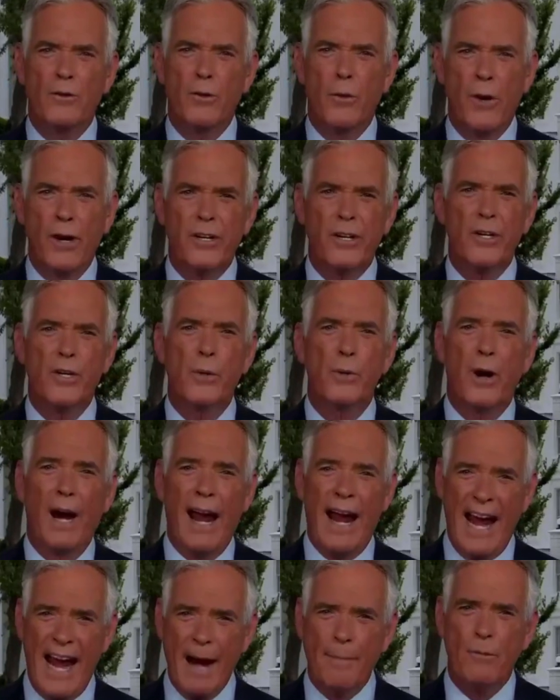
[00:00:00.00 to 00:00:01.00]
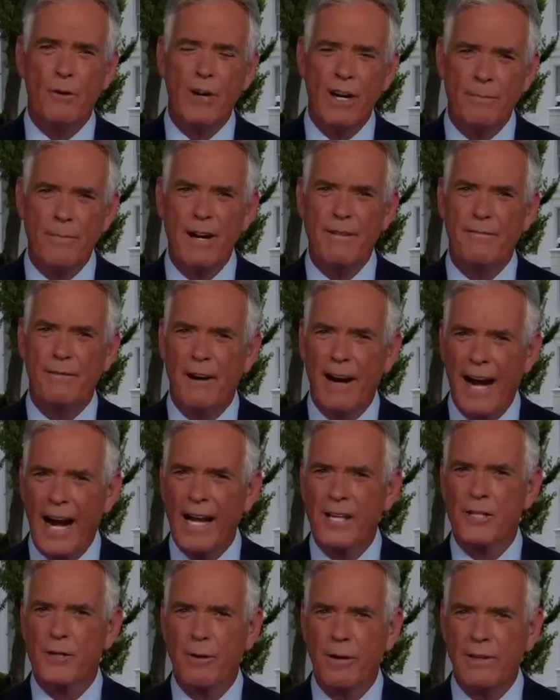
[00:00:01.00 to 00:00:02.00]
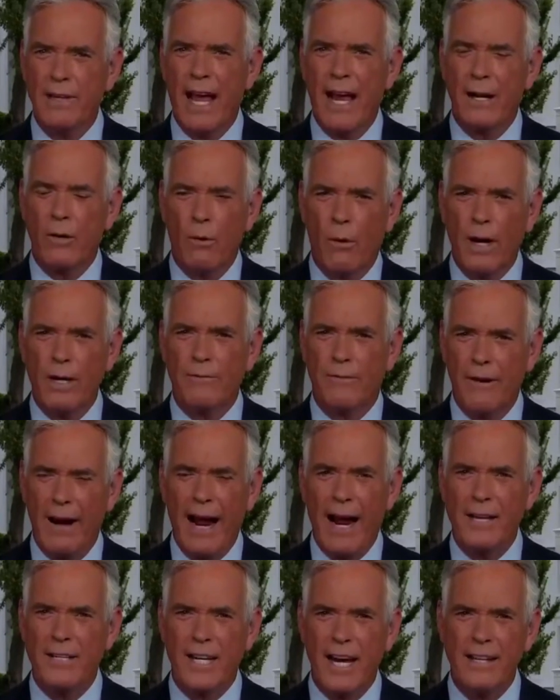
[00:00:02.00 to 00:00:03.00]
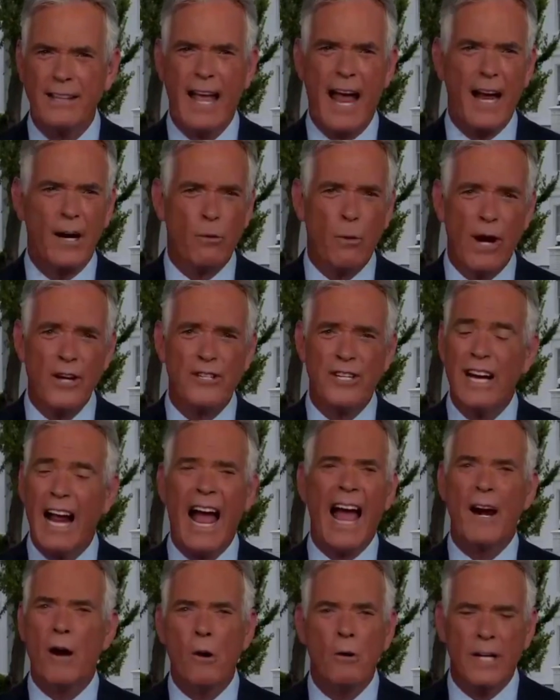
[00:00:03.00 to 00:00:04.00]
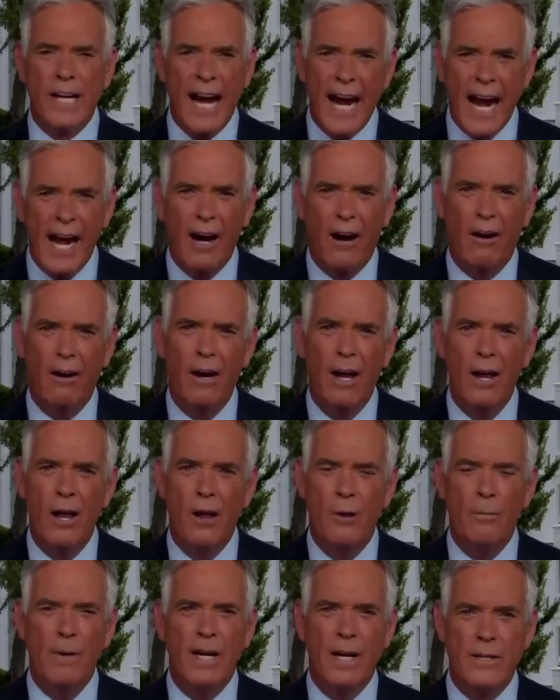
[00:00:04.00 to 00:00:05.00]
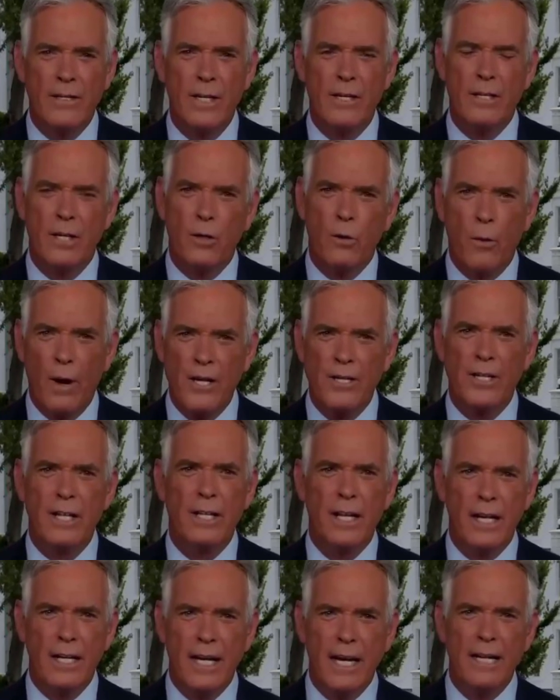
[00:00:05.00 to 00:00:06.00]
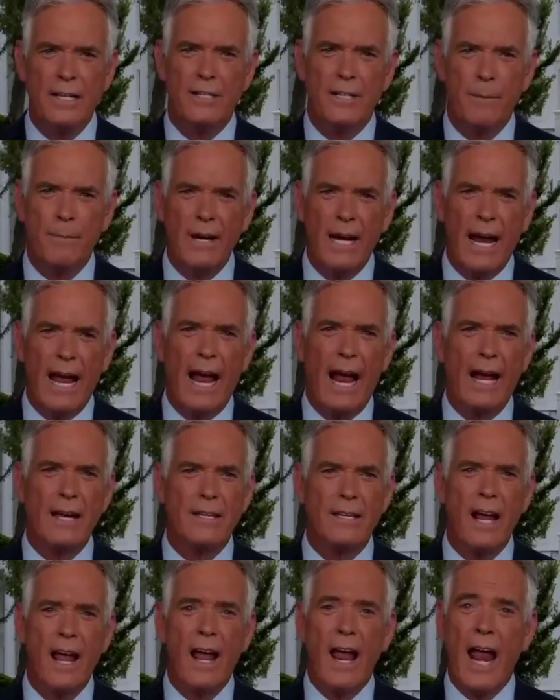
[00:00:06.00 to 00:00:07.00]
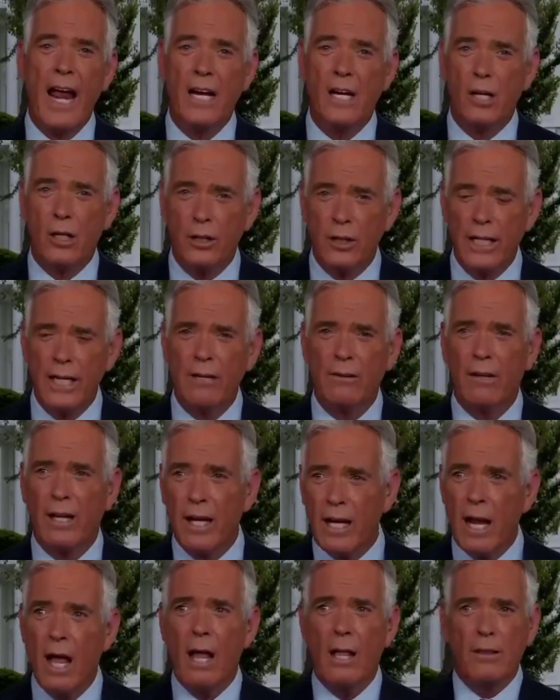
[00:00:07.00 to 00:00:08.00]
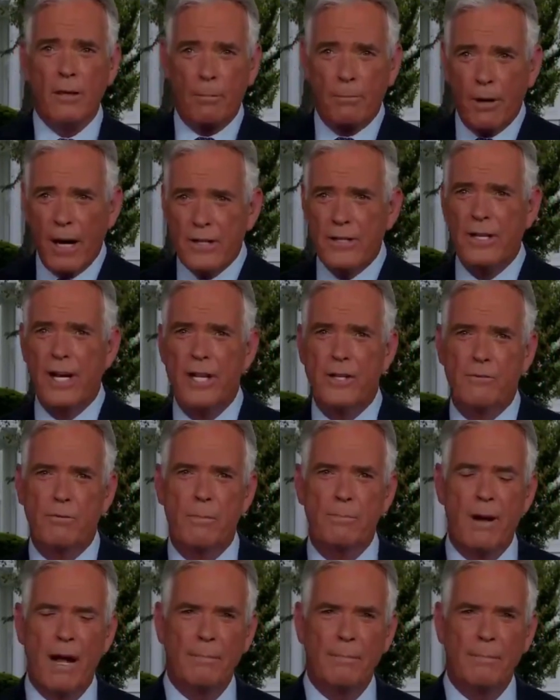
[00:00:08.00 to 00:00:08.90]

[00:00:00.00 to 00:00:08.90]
on Twitter who were hammering me for answering that for asking that question, I don't care, because it's a question that needs to be asked. And clearly, the president's